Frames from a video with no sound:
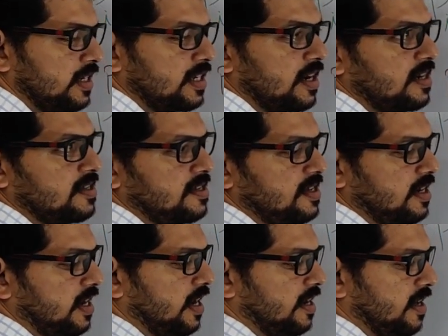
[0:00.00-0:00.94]

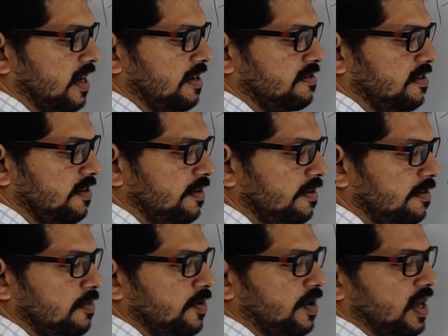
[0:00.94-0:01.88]
transition rate h into mu